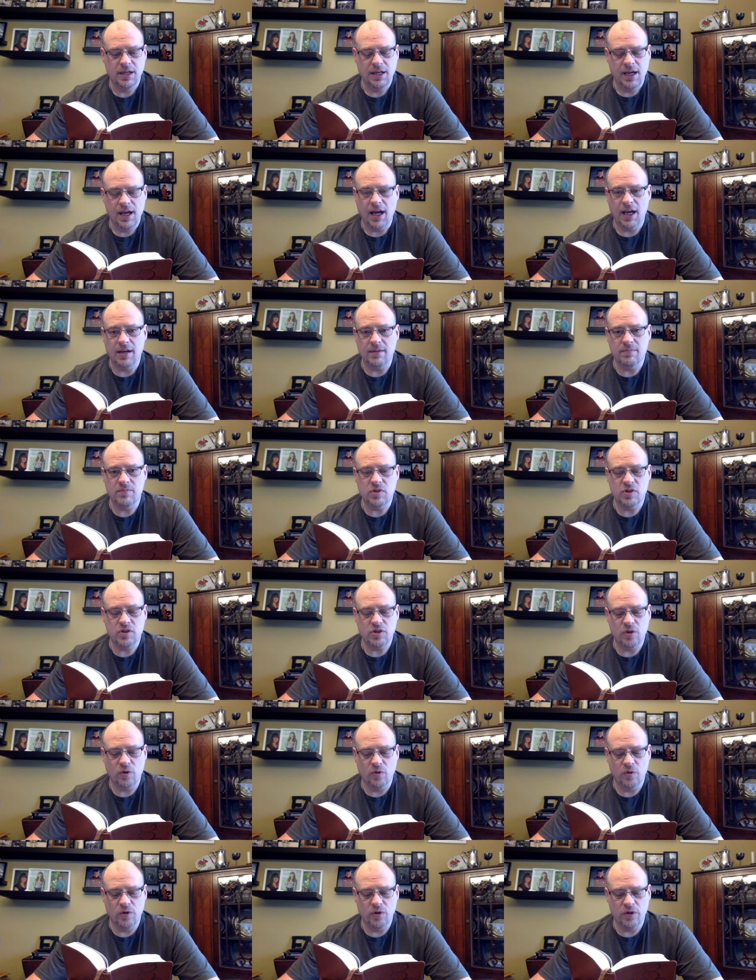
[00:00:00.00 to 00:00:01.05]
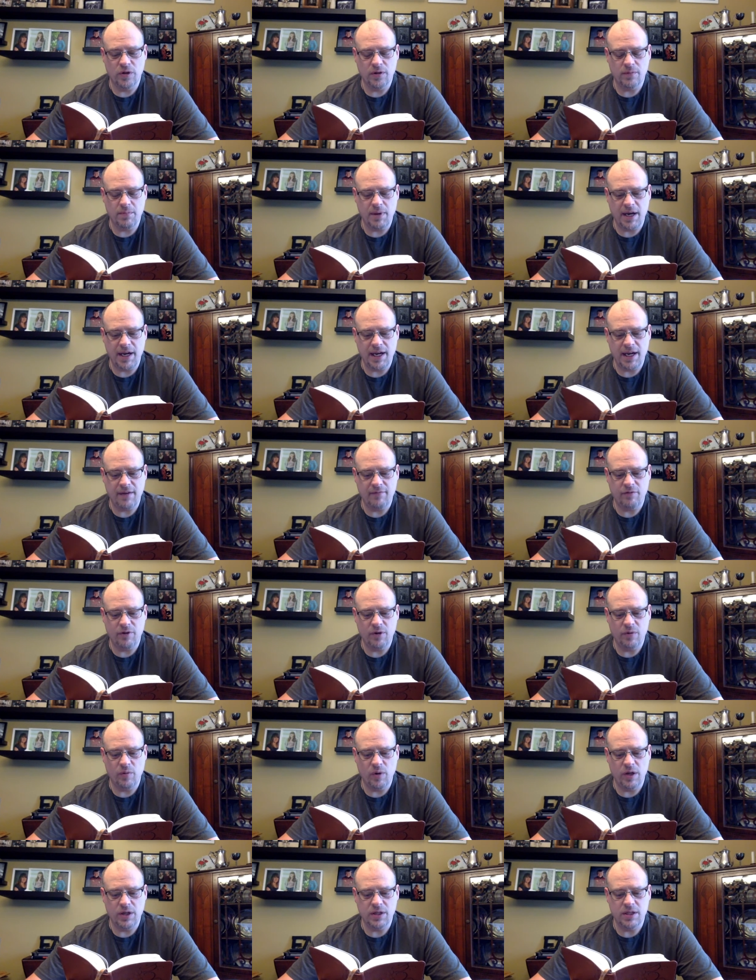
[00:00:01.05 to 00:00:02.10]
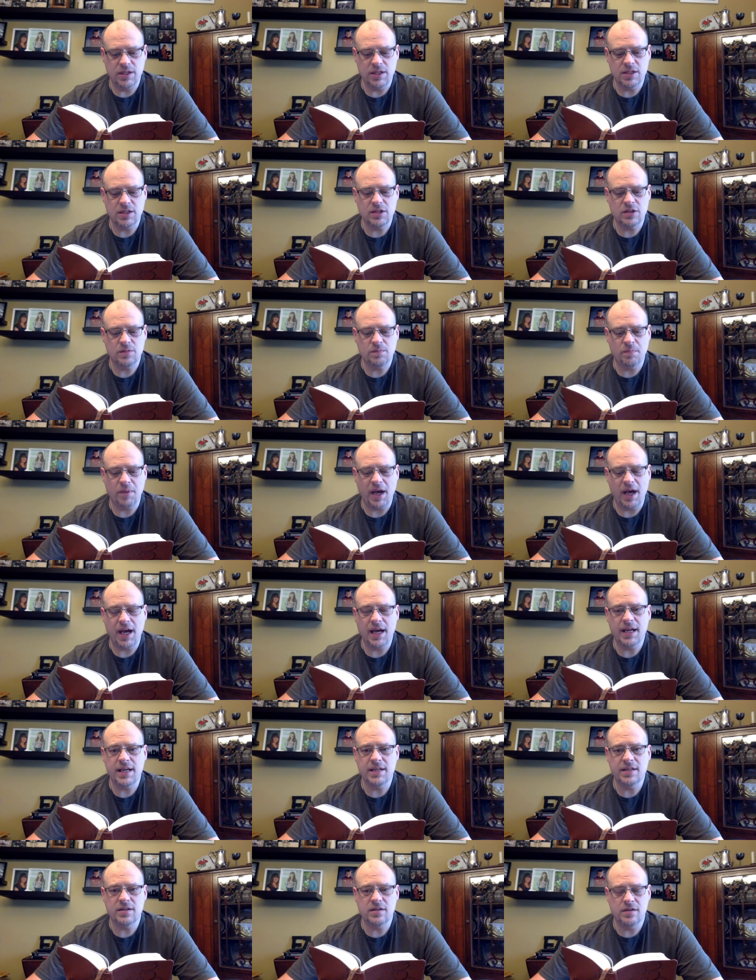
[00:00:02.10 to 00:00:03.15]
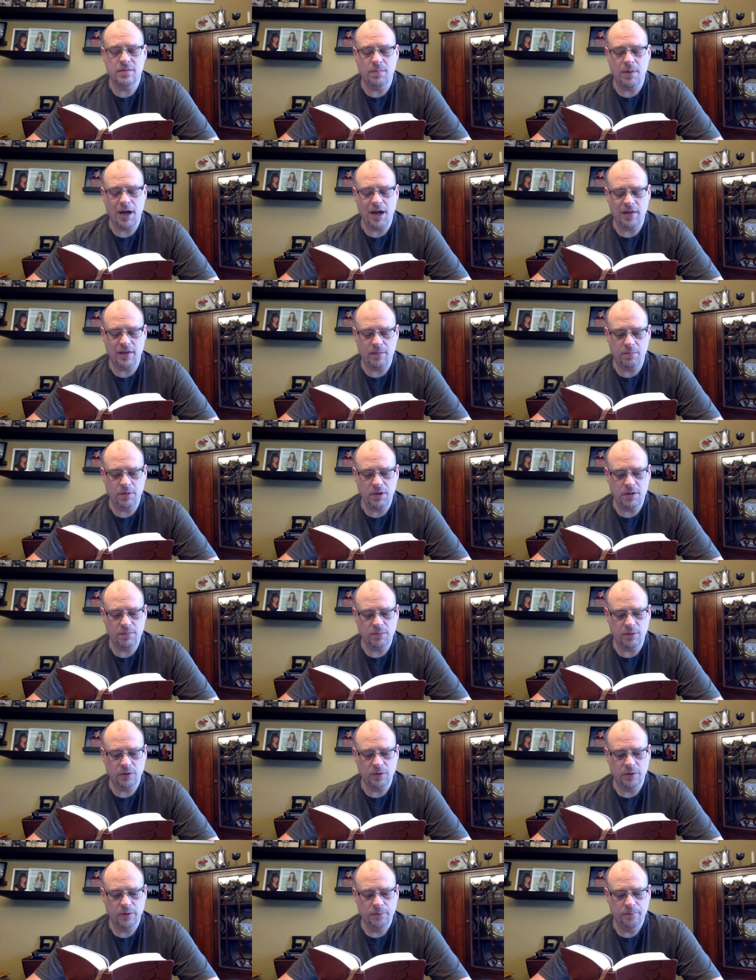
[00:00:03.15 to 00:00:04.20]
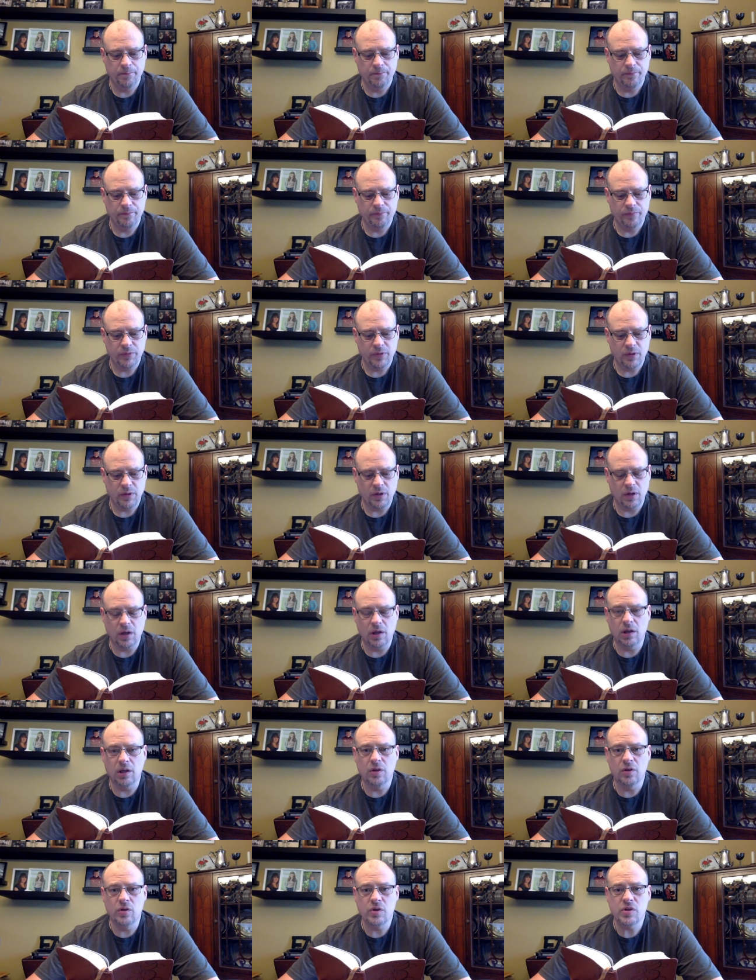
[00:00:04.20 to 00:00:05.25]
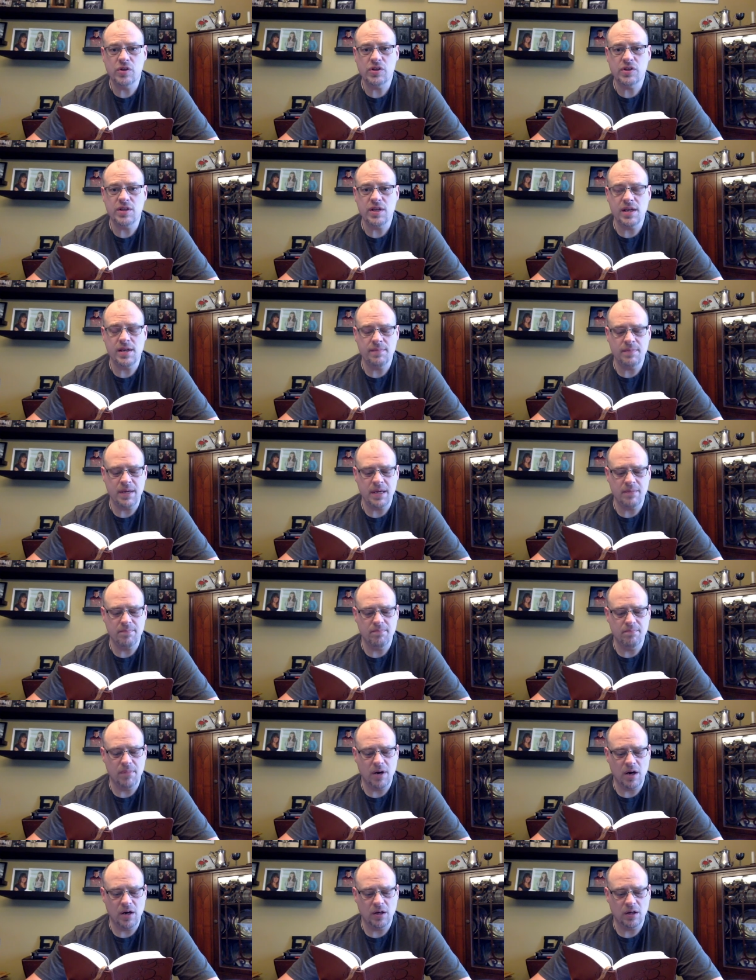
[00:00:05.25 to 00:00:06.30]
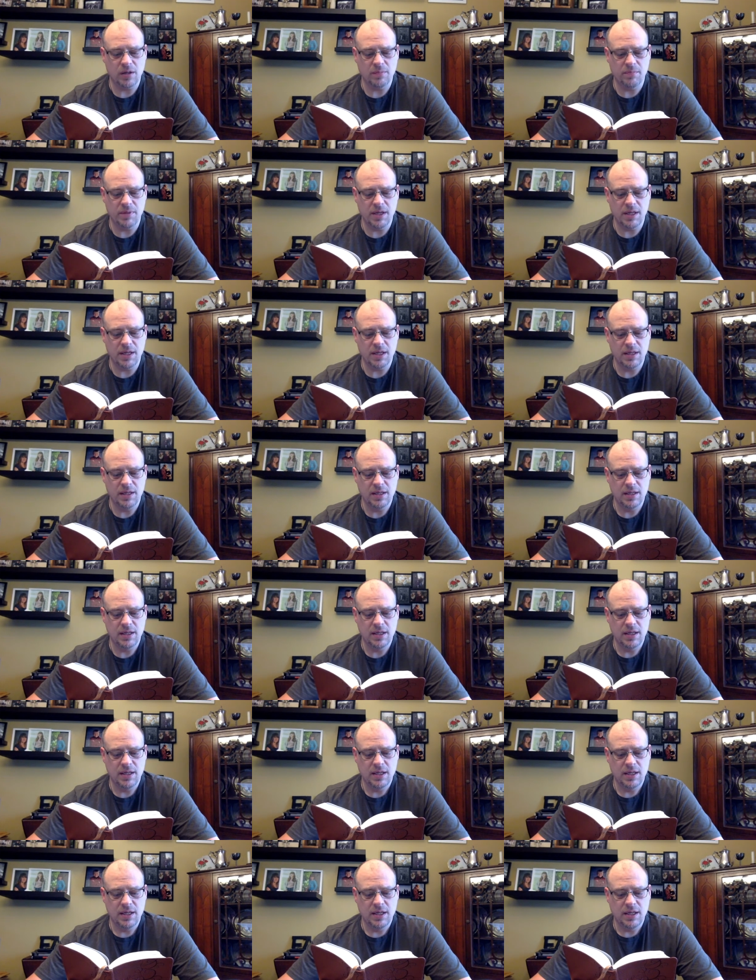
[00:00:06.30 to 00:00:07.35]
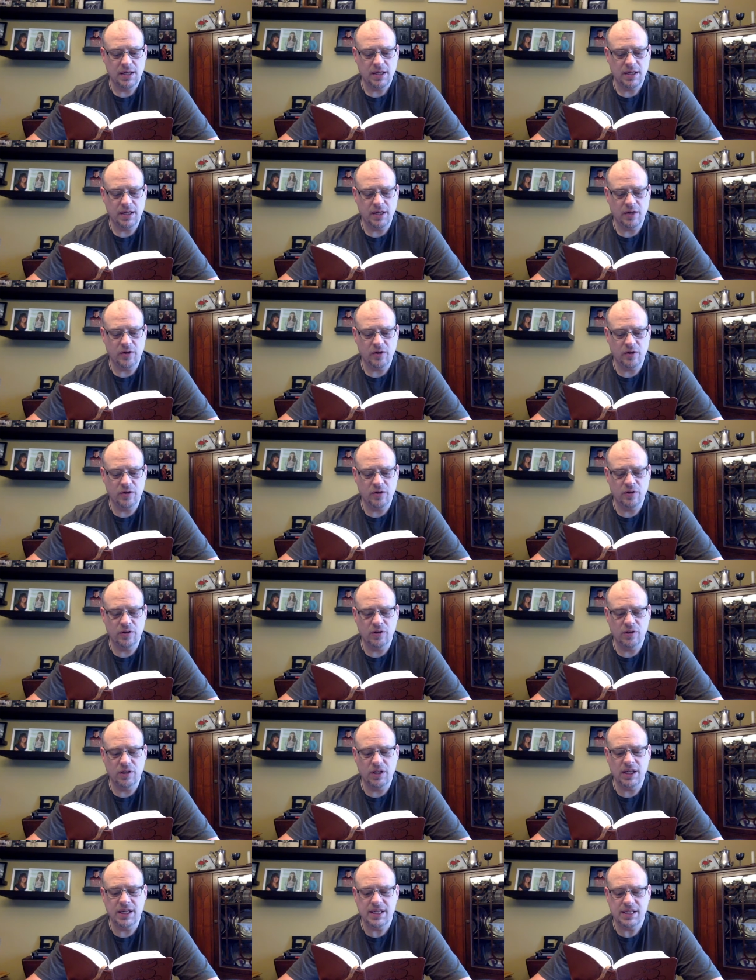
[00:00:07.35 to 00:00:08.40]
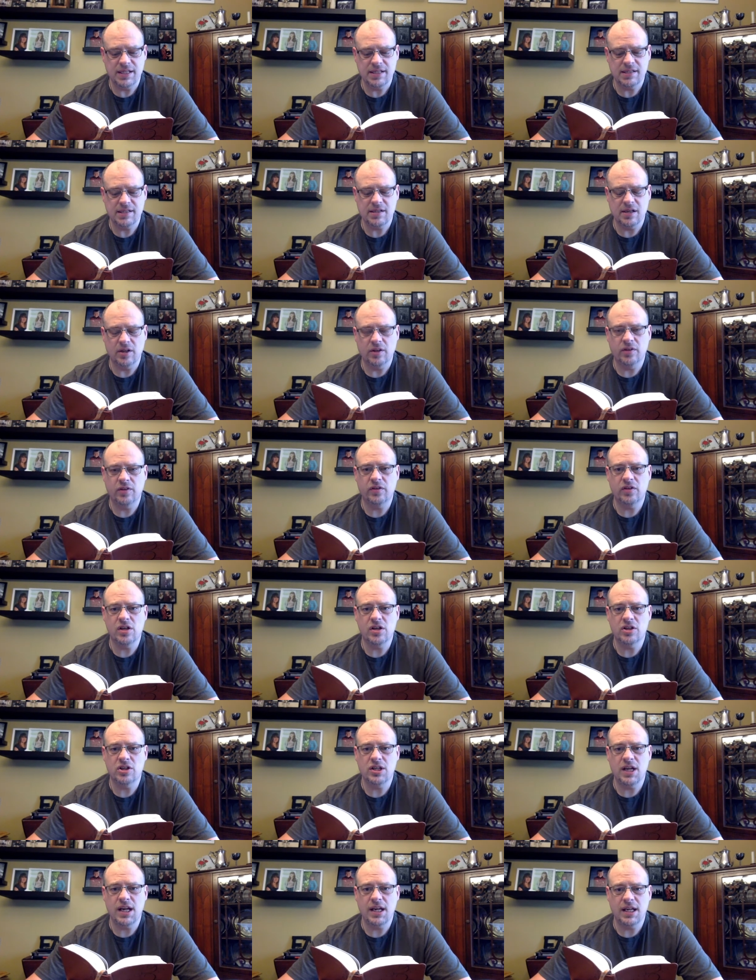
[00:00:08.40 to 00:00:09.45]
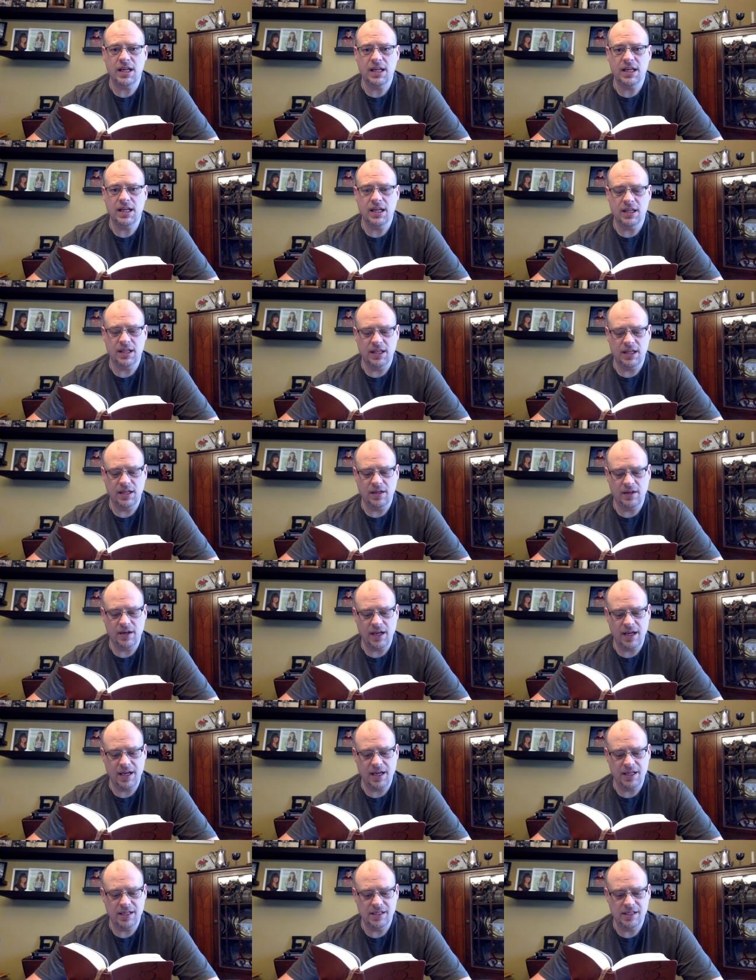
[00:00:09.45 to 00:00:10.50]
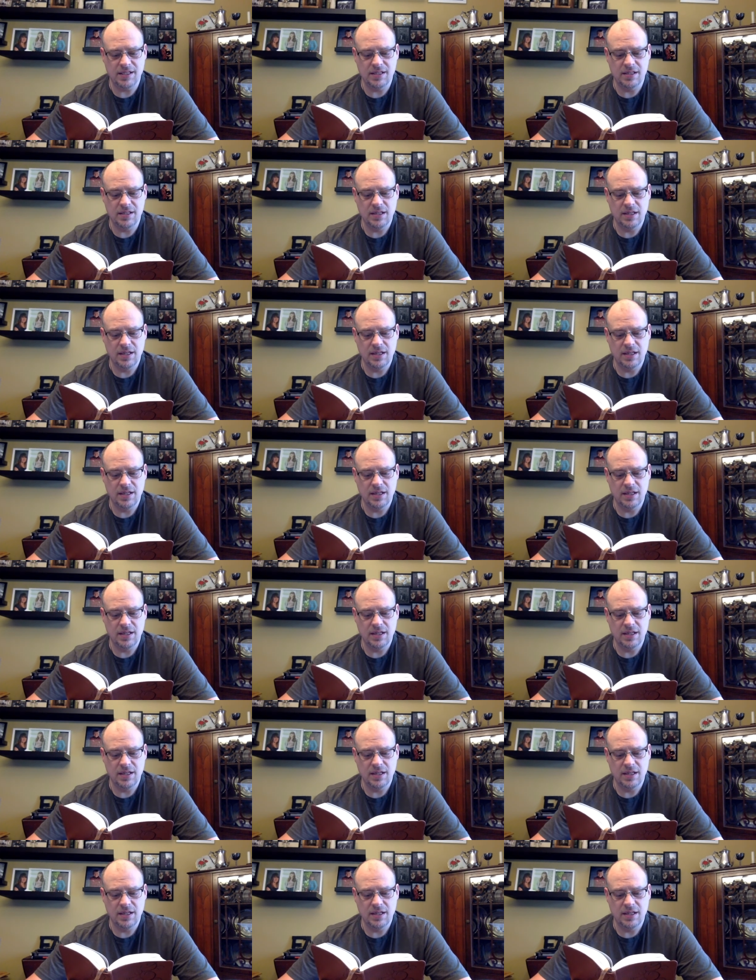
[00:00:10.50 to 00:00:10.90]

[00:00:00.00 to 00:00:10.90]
I am scorned by everyone, despised by the people. All who see me mock me. They hurl insults, shaking their heads.